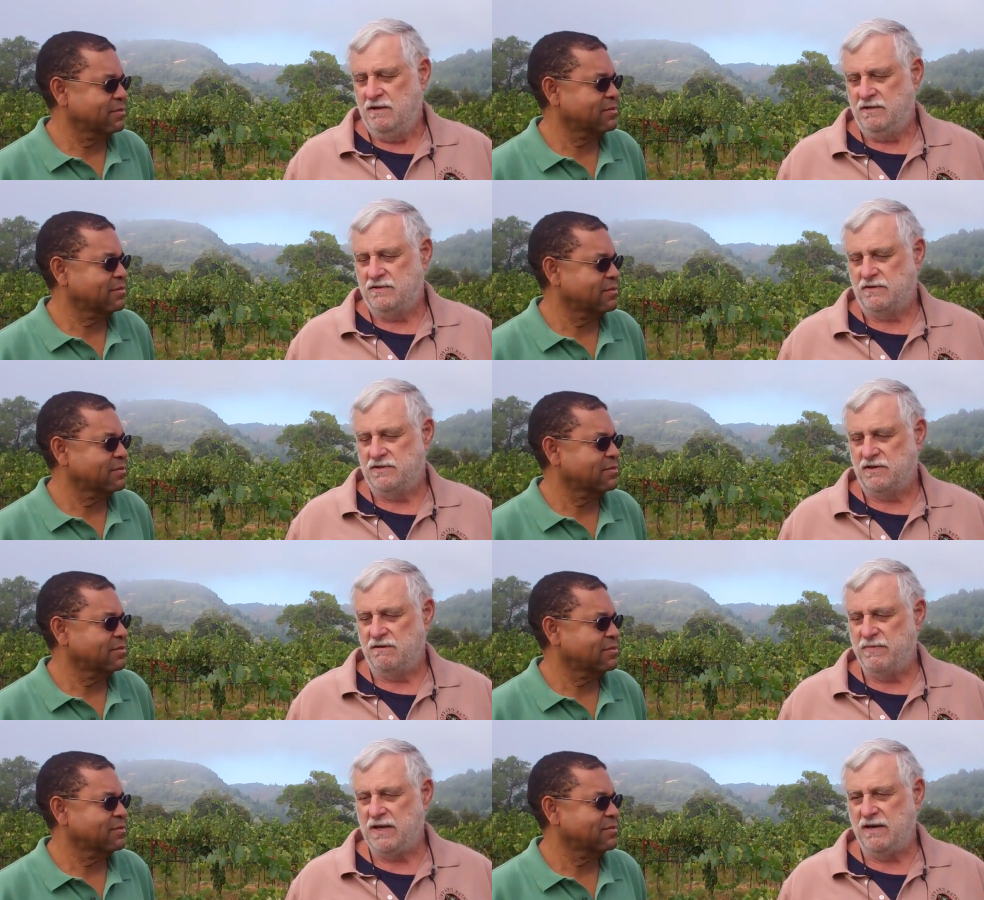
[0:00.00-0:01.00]
Speaker 1: And so I
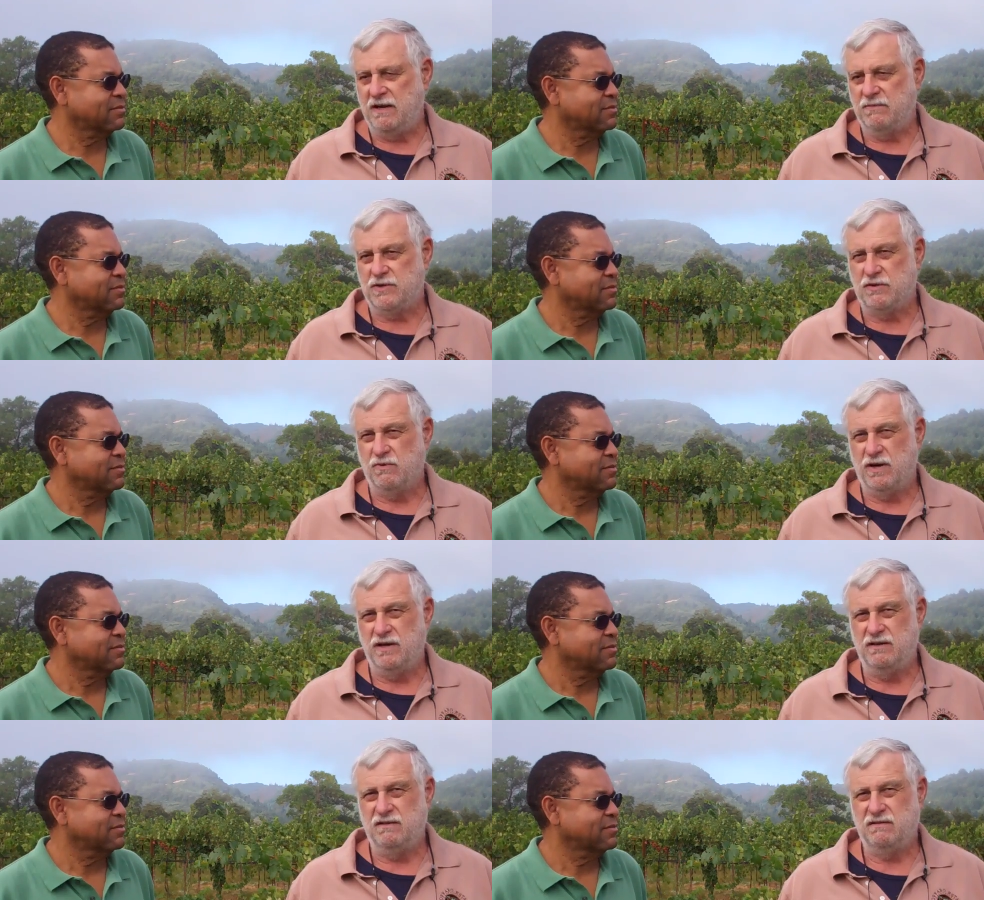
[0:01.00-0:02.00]
started making amateur
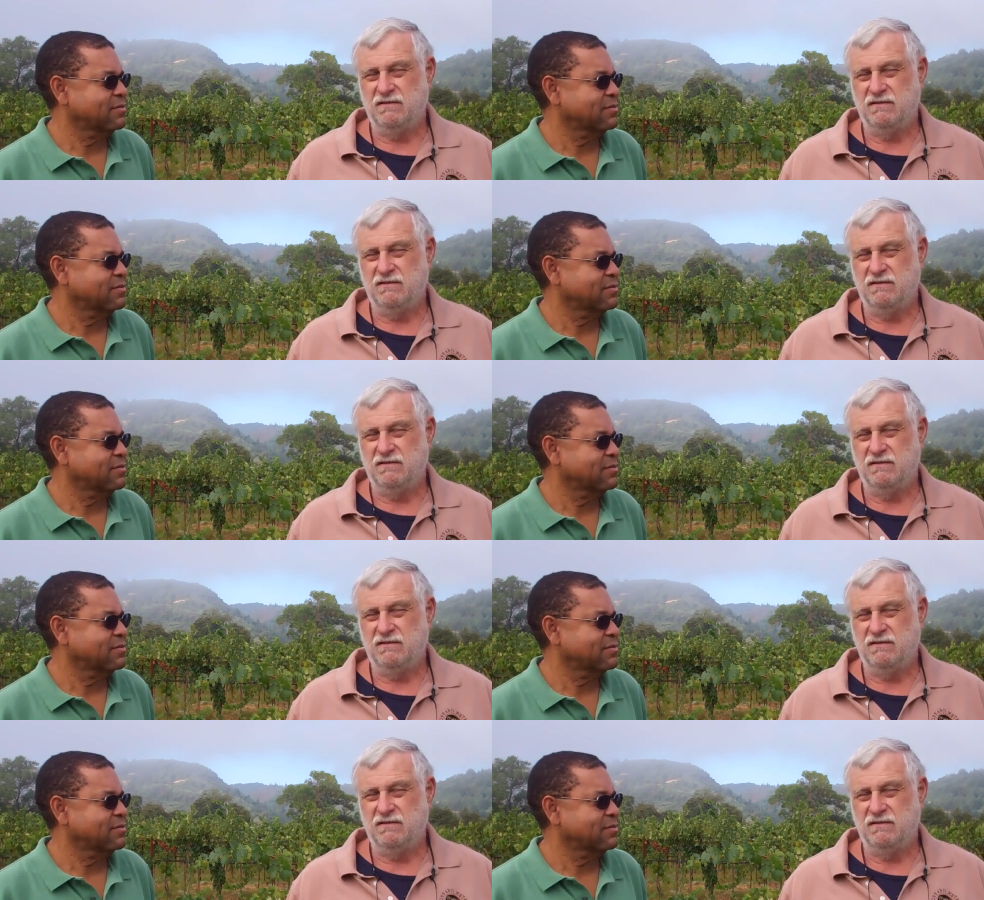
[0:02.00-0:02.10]
wine in